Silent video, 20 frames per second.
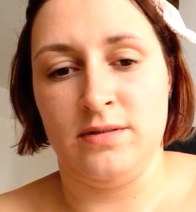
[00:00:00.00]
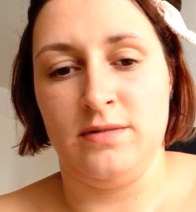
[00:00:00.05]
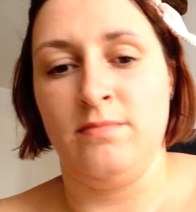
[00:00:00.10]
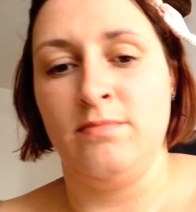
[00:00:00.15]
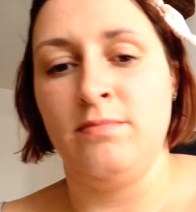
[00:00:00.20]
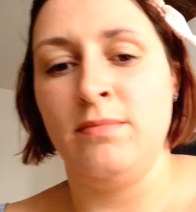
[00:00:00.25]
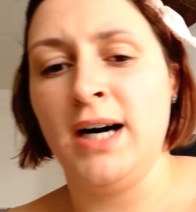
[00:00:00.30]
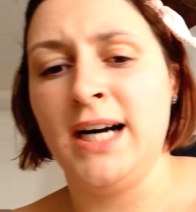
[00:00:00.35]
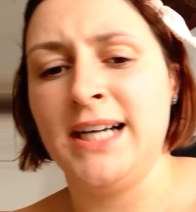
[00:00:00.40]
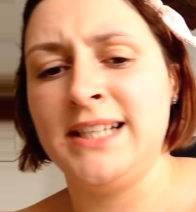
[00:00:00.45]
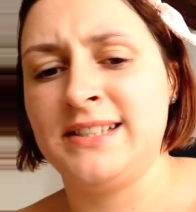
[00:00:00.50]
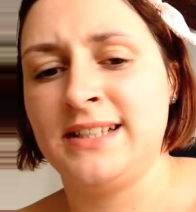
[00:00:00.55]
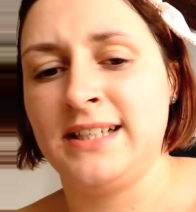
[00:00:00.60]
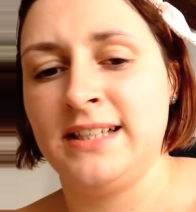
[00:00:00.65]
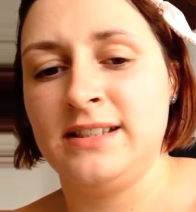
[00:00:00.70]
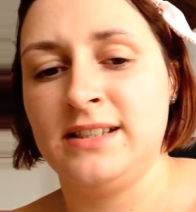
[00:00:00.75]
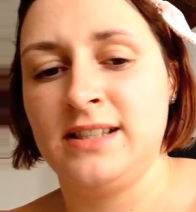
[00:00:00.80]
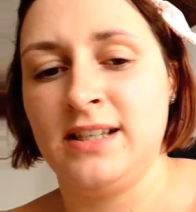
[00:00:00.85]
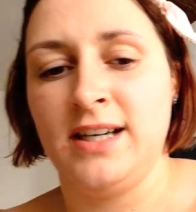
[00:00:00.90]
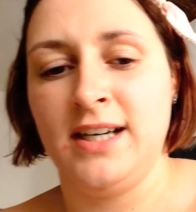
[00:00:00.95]
my
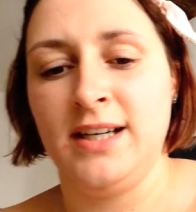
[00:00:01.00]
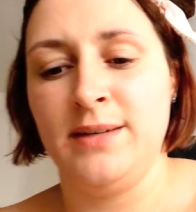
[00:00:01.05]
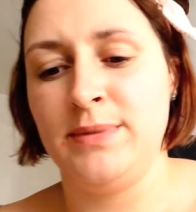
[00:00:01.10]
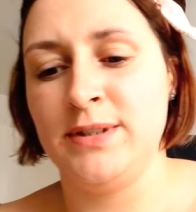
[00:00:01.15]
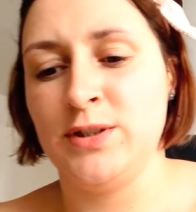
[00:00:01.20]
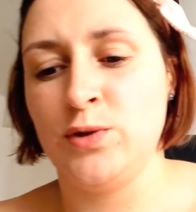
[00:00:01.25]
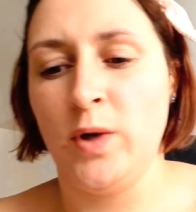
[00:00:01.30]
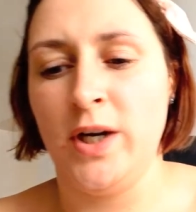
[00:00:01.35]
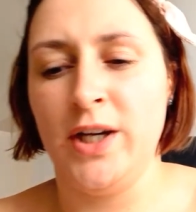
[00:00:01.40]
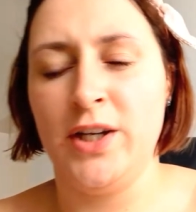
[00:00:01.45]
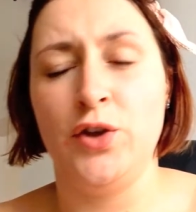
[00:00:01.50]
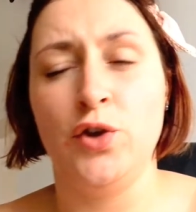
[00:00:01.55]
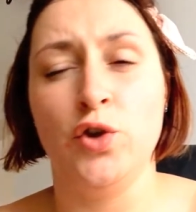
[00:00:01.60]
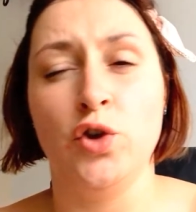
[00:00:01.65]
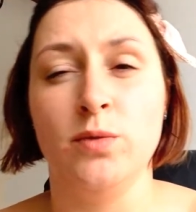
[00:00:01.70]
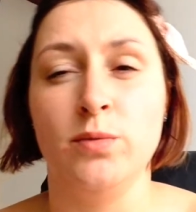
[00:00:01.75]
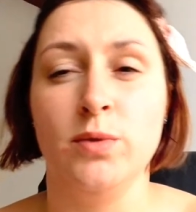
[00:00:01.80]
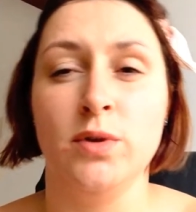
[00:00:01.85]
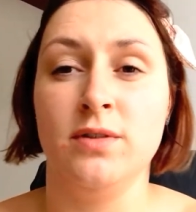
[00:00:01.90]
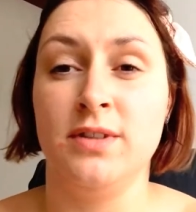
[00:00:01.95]
skin type is quite
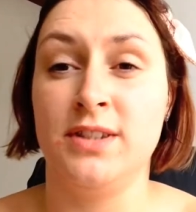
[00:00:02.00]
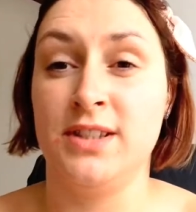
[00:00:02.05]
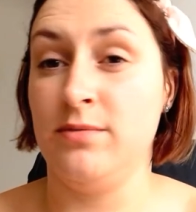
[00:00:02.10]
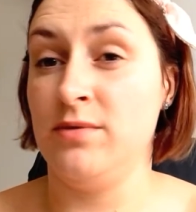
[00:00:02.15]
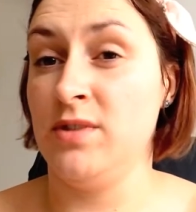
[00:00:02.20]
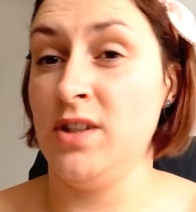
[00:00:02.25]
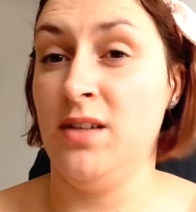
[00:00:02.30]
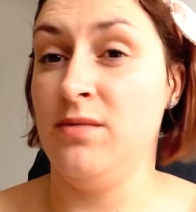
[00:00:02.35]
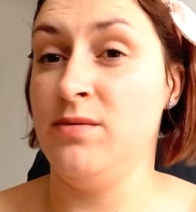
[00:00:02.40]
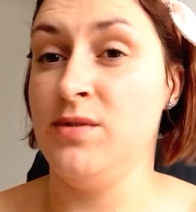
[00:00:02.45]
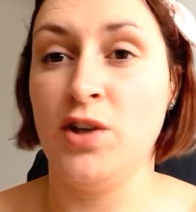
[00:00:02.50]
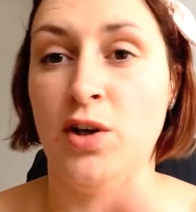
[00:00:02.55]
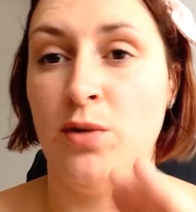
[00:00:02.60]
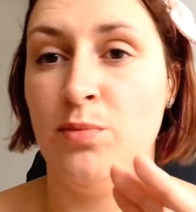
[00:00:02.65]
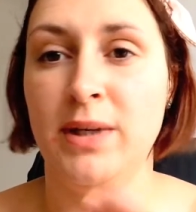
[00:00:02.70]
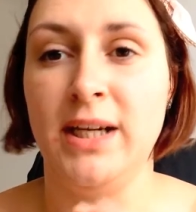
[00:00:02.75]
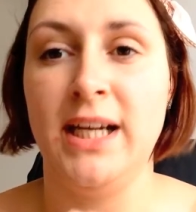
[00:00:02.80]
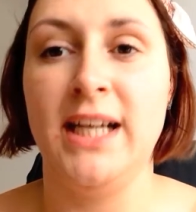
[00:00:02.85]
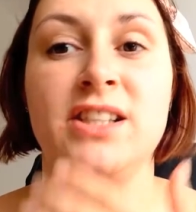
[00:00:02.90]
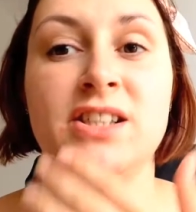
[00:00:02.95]
normal, sometimes
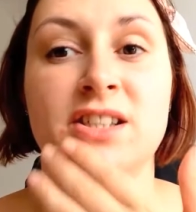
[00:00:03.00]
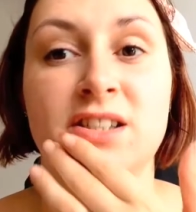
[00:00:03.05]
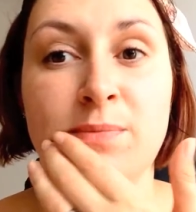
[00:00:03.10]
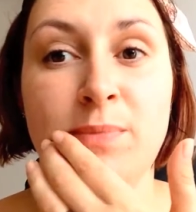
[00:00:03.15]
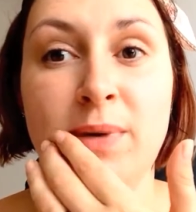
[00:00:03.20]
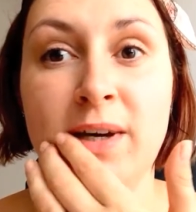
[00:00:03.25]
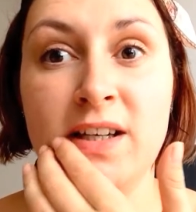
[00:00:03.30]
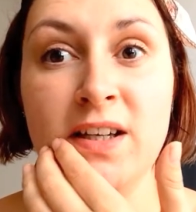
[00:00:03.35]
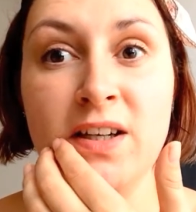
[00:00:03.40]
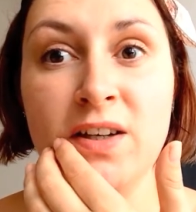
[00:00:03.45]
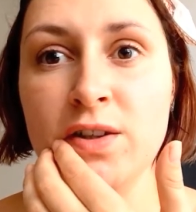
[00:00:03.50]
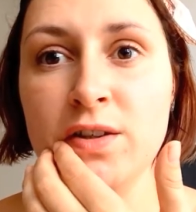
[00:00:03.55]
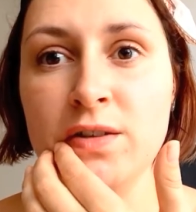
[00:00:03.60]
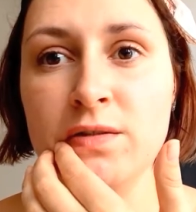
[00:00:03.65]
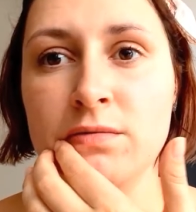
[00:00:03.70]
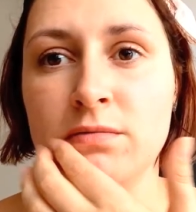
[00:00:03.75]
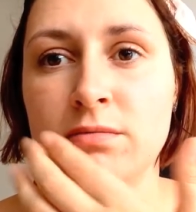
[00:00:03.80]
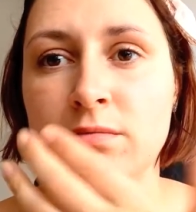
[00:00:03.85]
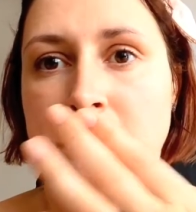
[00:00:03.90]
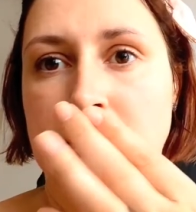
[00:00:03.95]
combination depending
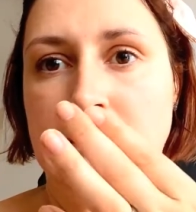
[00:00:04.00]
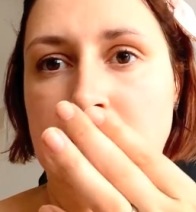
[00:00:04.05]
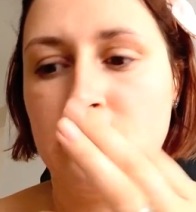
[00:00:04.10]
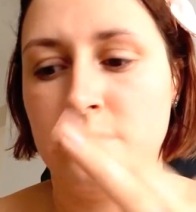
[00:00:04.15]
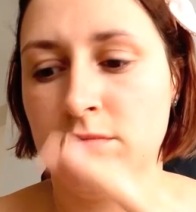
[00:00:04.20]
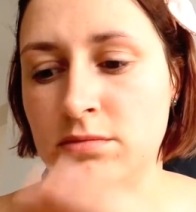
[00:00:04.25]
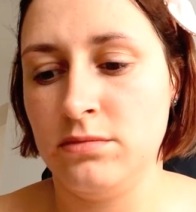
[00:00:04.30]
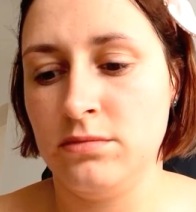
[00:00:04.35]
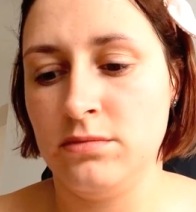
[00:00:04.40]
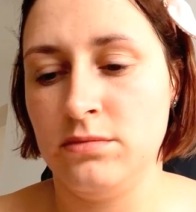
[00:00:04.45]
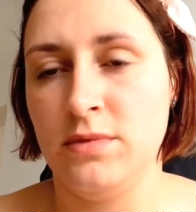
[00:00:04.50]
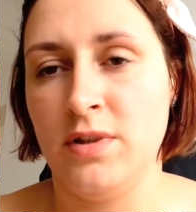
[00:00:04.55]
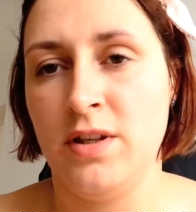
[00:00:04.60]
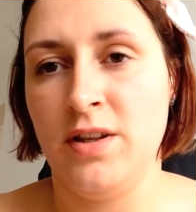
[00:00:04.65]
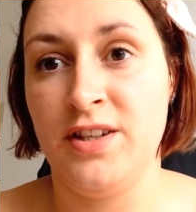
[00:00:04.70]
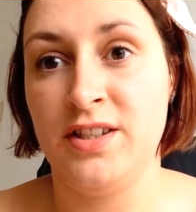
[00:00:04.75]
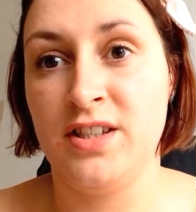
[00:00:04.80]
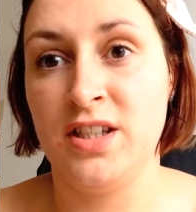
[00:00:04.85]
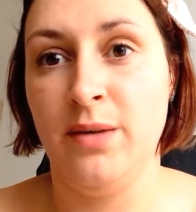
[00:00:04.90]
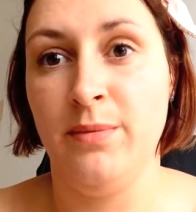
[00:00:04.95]
on
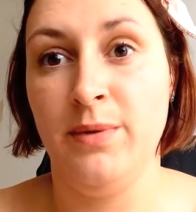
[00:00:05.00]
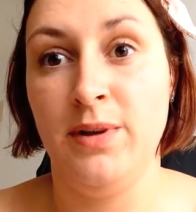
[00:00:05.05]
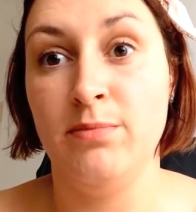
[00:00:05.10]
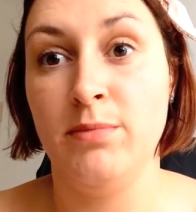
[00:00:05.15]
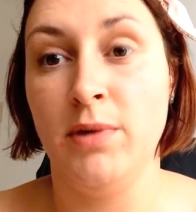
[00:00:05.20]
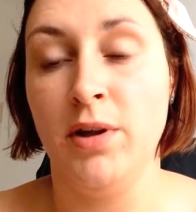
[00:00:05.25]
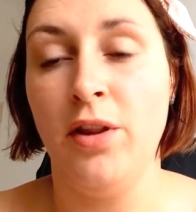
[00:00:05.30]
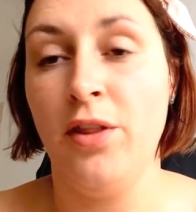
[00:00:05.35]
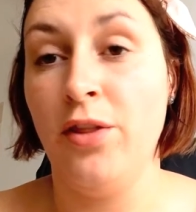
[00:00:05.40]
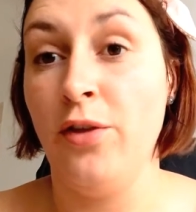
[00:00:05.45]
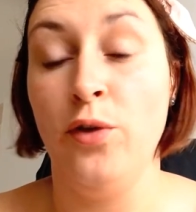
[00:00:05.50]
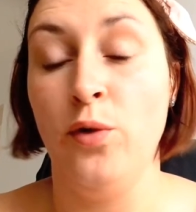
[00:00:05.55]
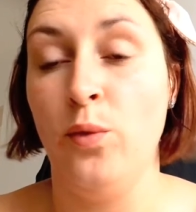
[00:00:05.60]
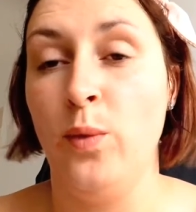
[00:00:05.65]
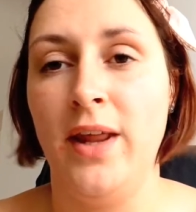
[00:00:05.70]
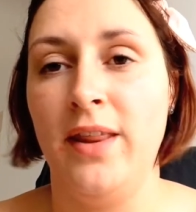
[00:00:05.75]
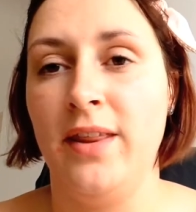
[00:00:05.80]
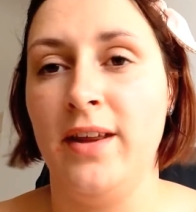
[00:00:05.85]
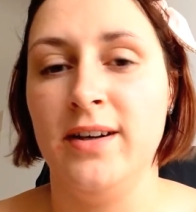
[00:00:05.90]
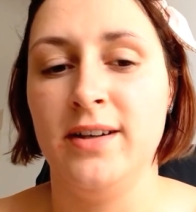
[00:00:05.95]
the time of the month or the
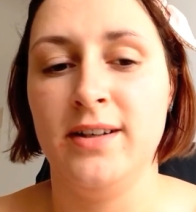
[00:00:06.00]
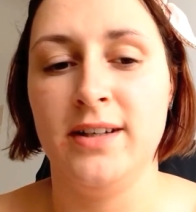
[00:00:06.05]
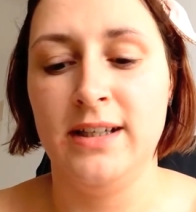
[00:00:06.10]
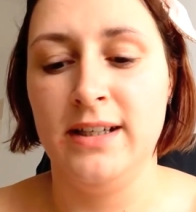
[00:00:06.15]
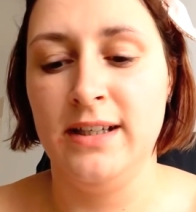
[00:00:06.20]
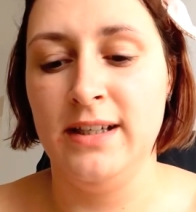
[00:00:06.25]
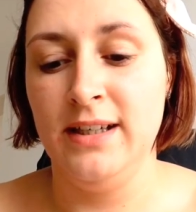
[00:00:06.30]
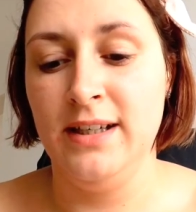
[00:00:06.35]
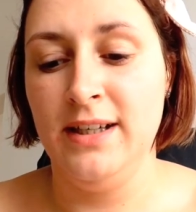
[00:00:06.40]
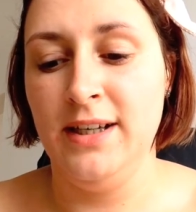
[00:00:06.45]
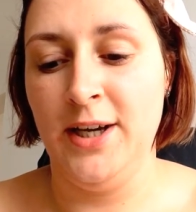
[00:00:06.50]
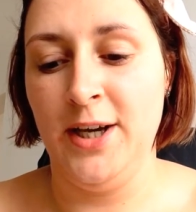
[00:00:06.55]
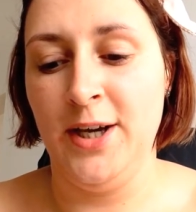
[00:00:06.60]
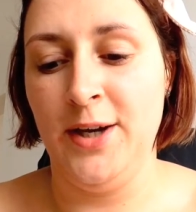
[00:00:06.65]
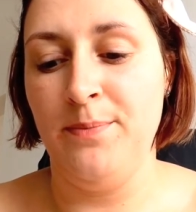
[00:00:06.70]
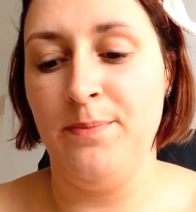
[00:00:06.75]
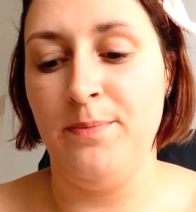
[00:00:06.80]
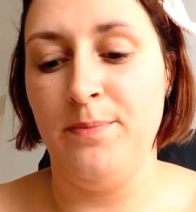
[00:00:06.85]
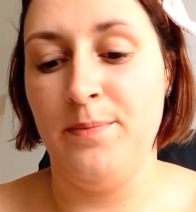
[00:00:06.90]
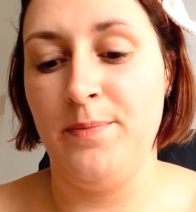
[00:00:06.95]
weather.
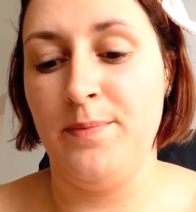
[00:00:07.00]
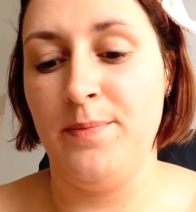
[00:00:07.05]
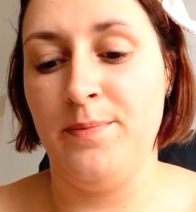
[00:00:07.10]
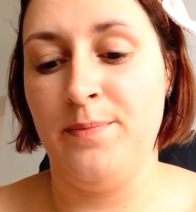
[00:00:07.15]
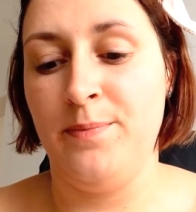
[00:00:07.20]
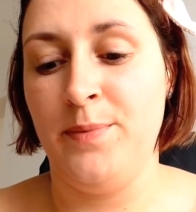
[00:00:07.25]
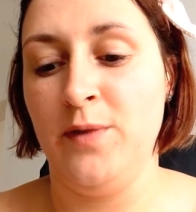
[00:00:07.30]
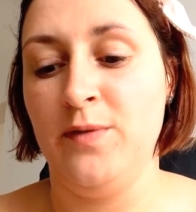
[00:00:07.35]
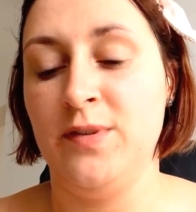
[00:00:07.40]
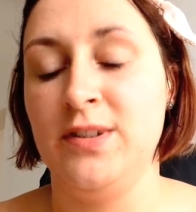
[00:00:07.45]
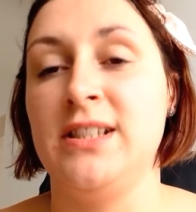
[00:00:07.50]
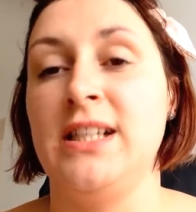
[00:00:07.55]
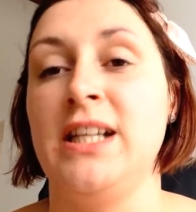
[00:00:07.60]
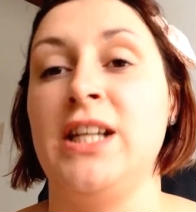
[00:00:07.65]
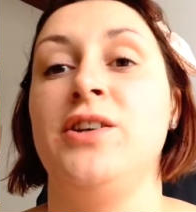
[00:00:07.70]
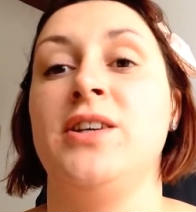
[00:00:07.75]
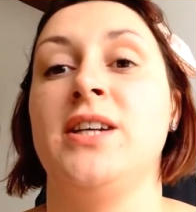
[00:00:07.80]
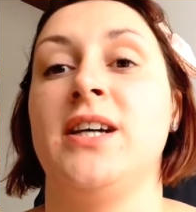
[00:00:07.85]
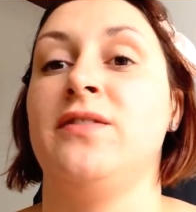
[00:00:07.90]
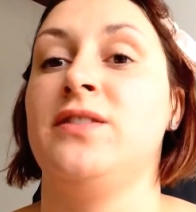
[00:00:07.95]
But obviously
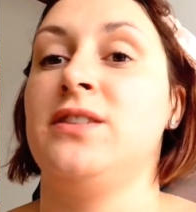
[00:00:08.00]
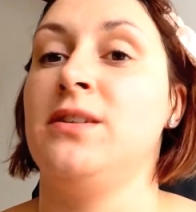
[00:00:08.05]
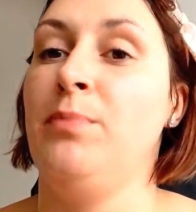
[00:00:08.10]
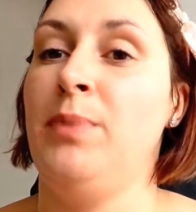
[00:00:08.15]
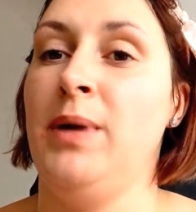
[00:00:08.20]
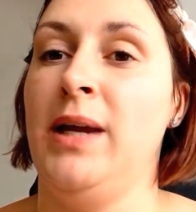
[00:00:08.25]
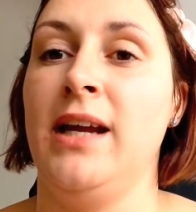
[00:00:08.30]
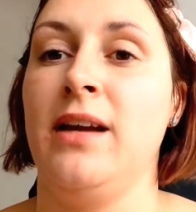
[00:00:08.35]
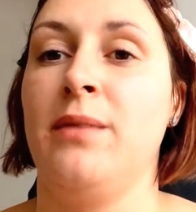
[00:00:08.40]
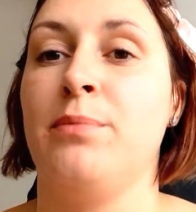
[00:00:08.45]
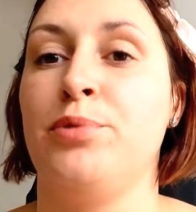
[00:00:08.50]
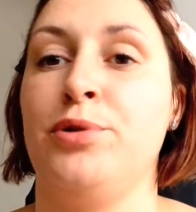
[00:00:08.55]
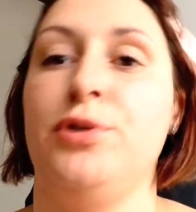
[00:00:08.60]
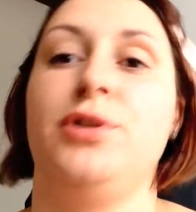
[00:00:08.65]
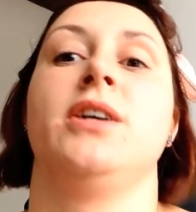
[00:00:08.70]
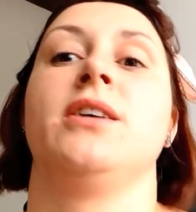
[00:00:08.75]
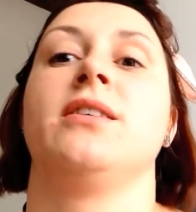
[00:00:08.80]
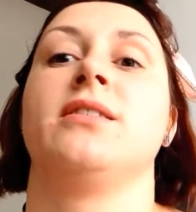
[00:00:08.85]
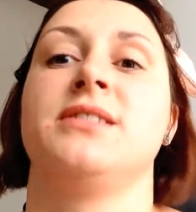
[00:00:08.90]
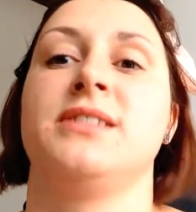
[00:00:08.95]
you'd have to pick
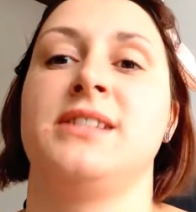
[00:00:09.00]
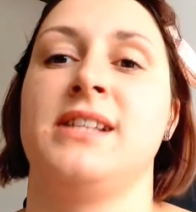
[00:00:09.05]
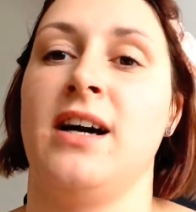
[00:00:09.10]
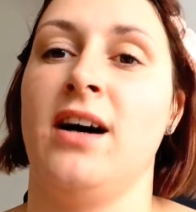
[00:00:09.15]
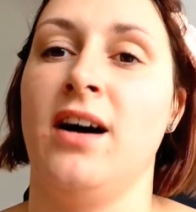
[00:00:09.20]
products that